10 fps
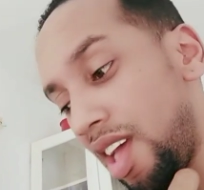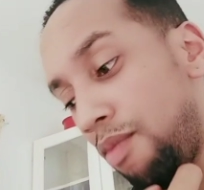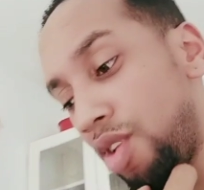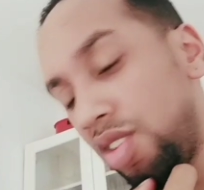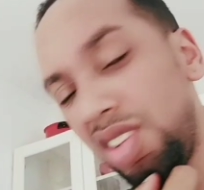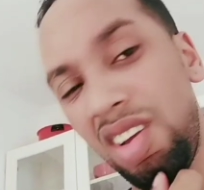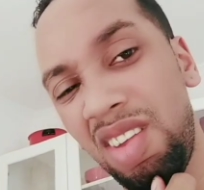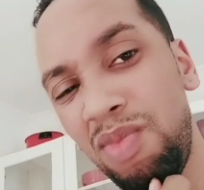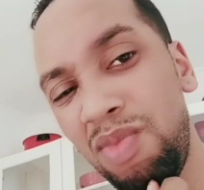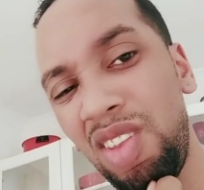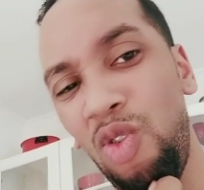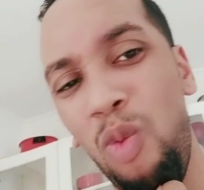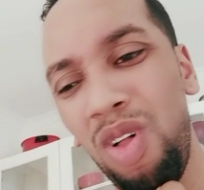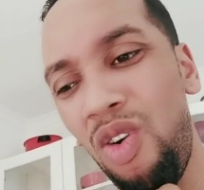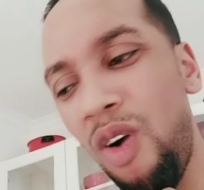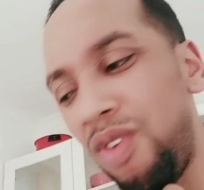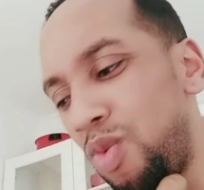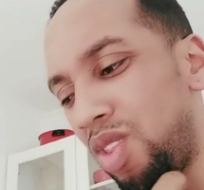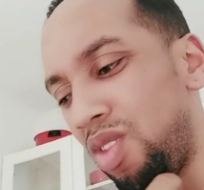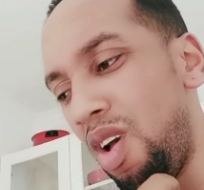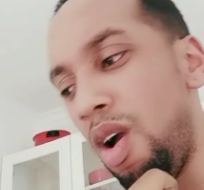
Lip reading: I'm not just gonna make normal coffee with